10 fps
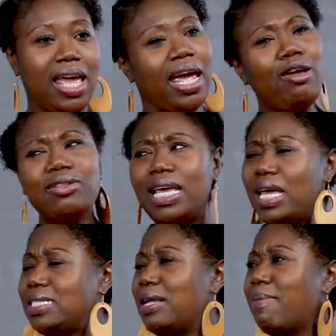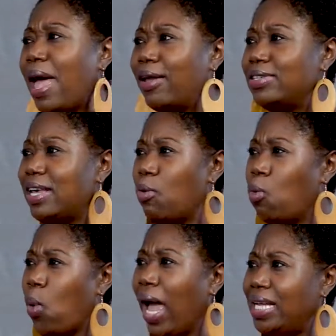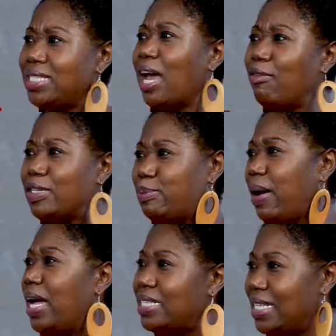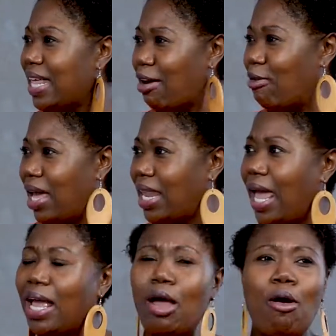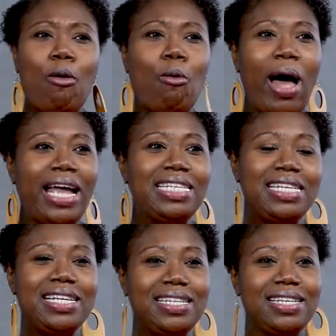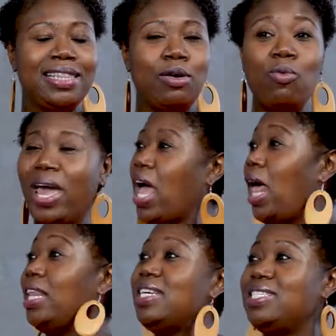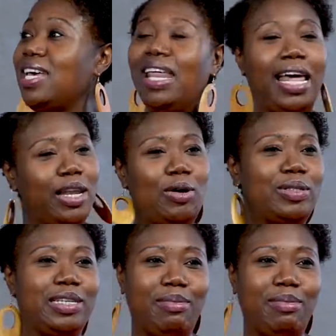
And you take a step back and you say, why did I respond in that way? Like, why did the way Ali said hello to